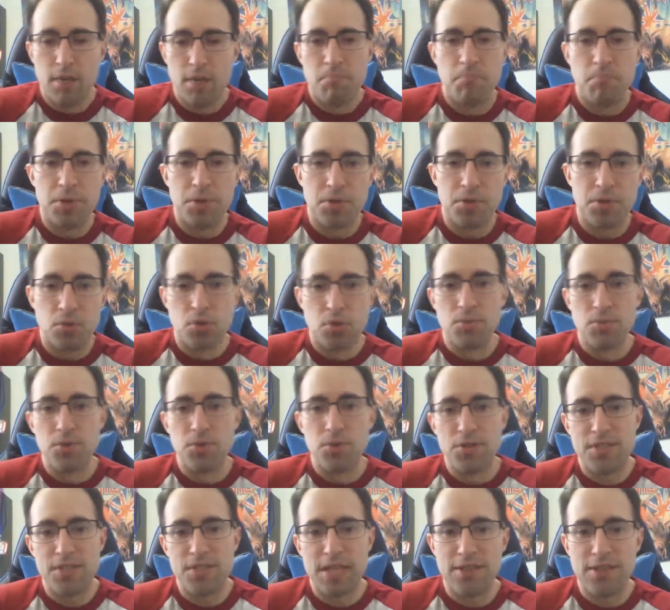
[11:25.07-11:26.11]
but the rumor
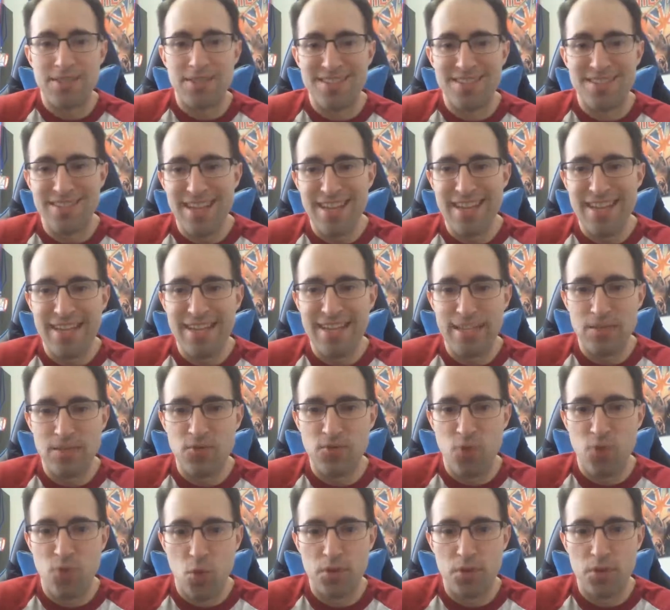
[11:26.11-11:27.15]
is that the slating
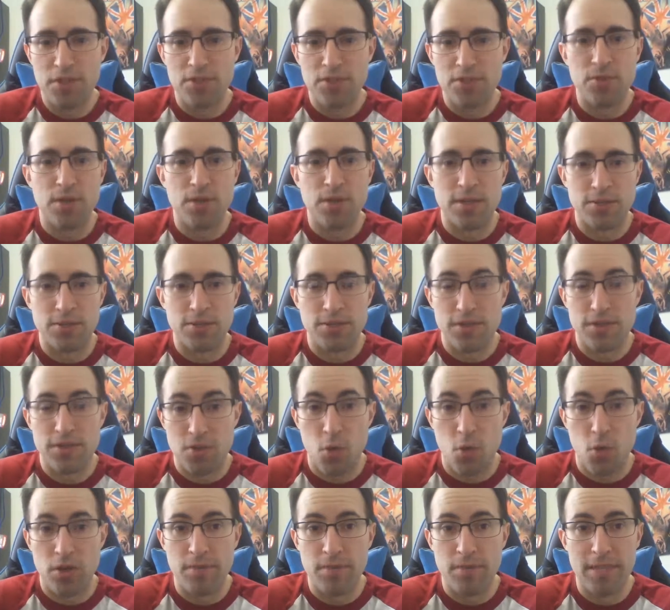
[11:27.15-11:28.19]
for these new consoles is
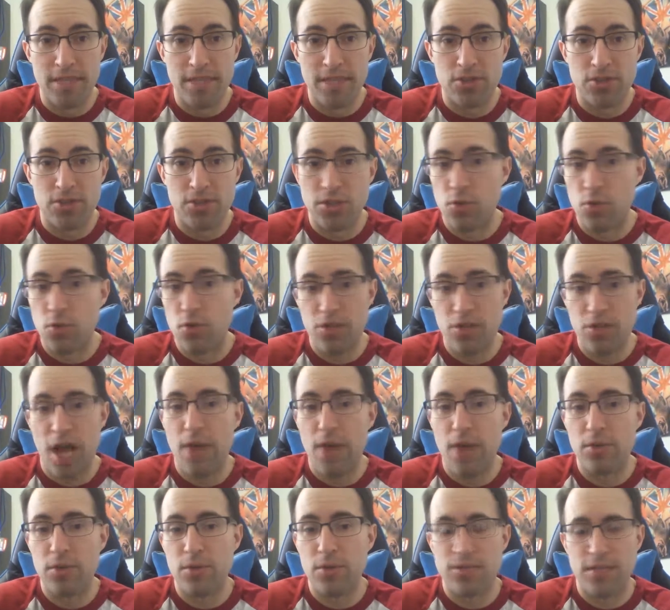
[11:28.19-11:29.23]
going to be next year, which
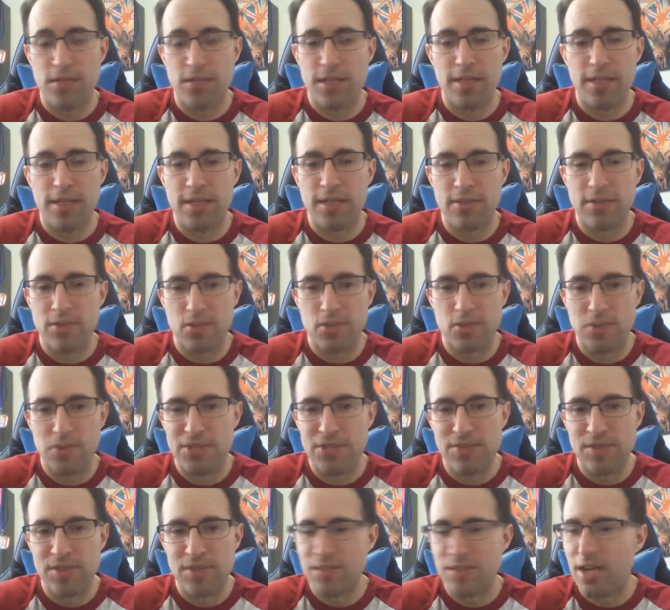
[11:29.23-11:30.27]
they didn't give a
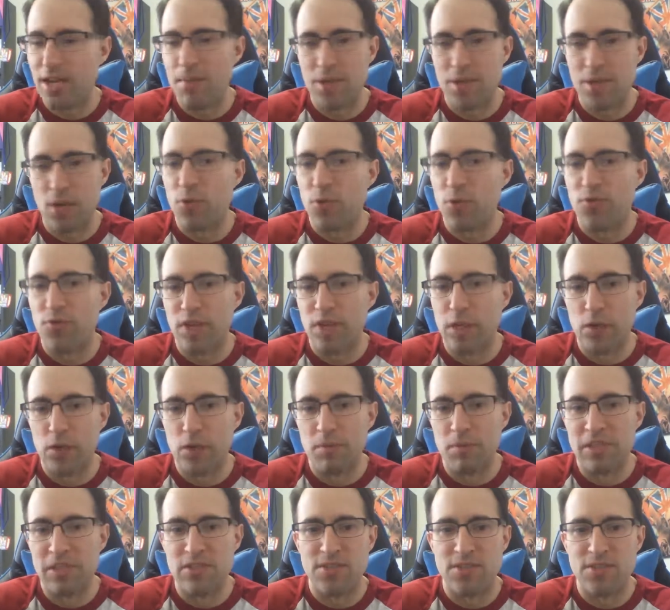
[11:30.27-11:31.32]
specific time, but I would figure
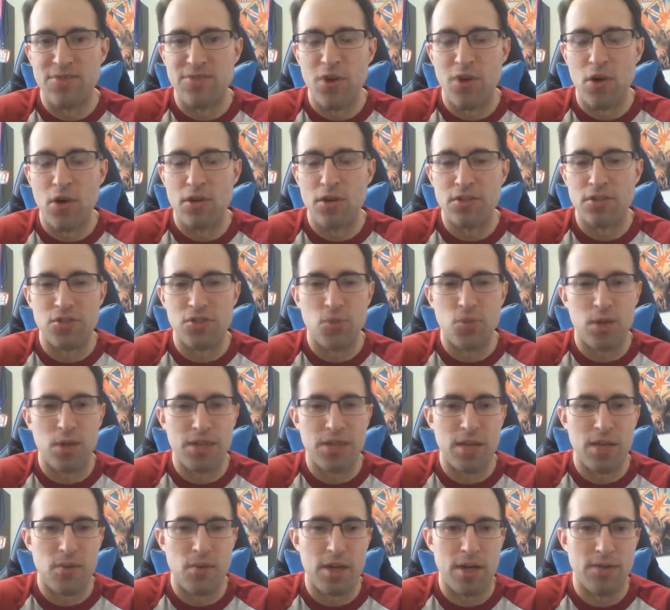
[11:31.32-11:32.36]
it means the fall, because you want
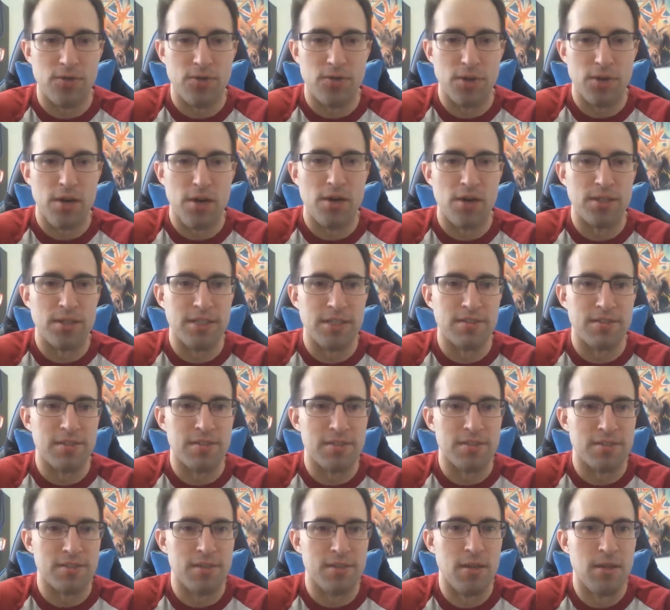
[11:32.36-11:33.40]
that ready for the holiday
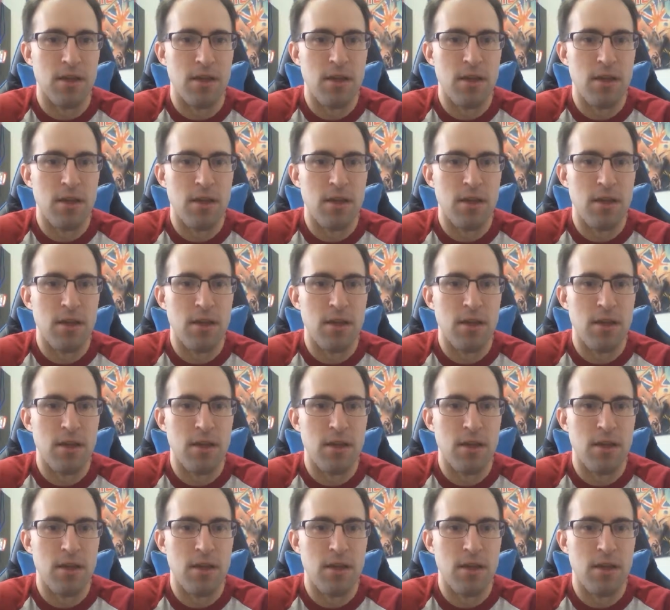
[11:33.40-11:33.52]
season.